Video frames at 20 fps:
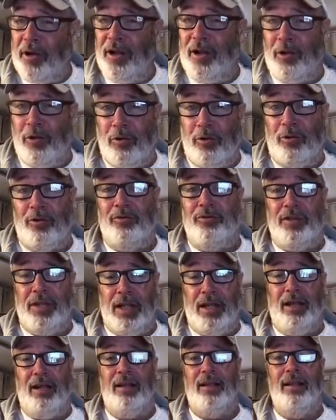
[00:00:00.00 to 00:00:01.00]
cool
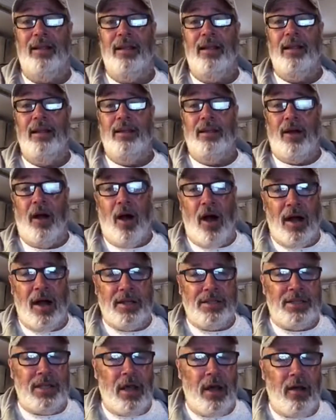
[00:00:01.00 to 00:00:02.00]
deal.
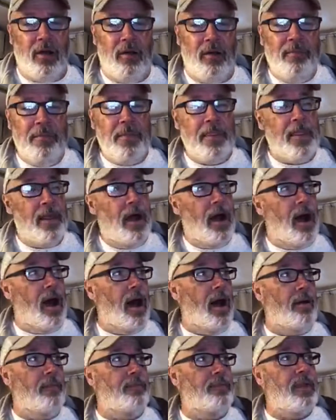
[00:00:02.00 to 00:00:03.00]
Also,
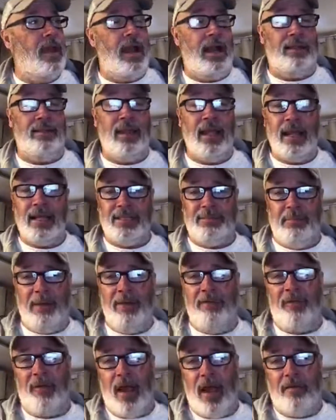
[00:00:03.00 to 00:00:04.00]
and I think I speak
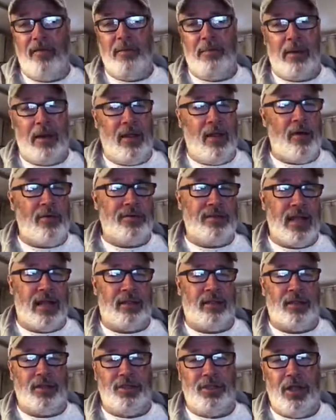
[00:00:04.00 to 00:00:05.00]
for everybody that was
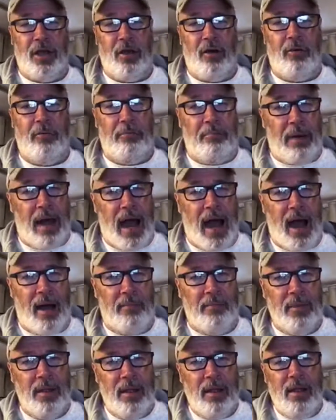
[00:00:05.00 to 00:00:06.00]
at the show.
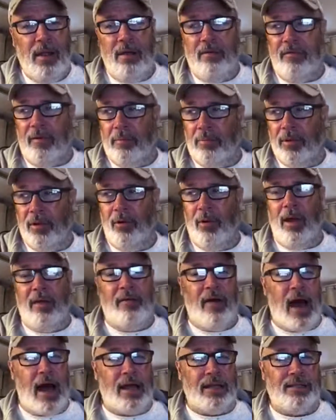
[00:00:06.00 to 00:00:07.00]
Bob from Blue Wave
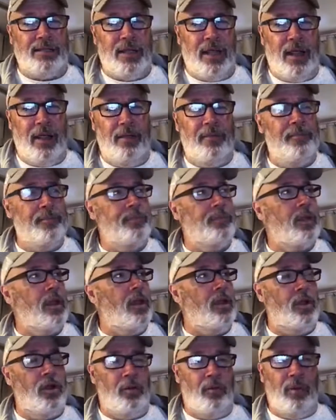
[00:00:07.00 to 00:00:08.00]
Odyssey,
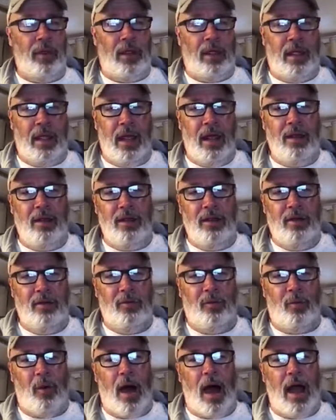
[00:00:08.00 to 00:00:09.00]
could we get your
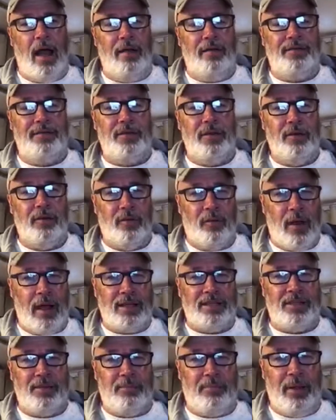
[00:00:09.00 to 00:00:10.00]
wife's
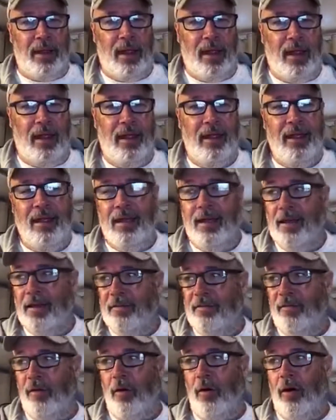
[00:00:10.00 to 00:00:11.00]
recipe
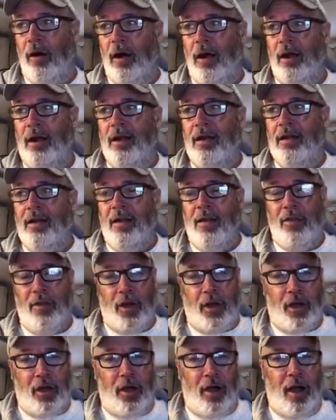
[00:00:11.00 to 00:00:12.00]
for the
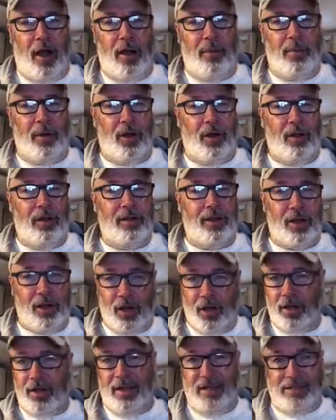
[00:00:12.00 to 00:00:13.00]
caramel
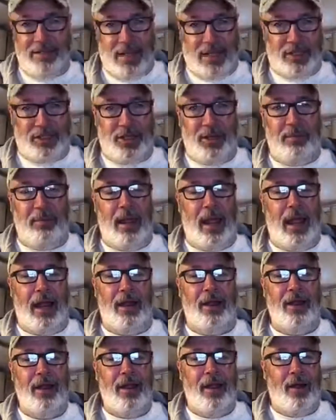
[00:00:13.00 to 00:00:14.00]
cookies that she made,
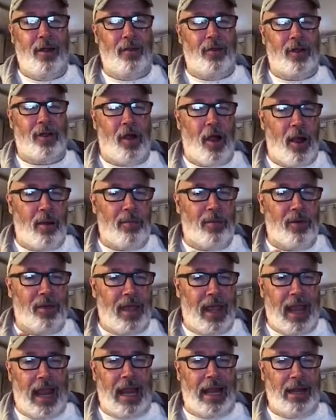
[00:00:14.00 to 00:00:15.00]
or the caramel
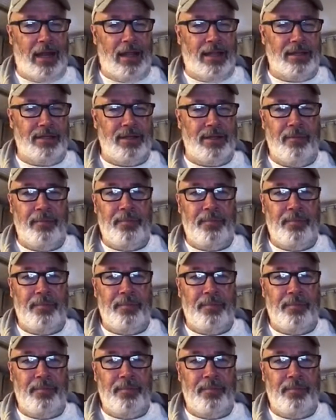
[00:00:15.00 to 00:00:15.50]
candies?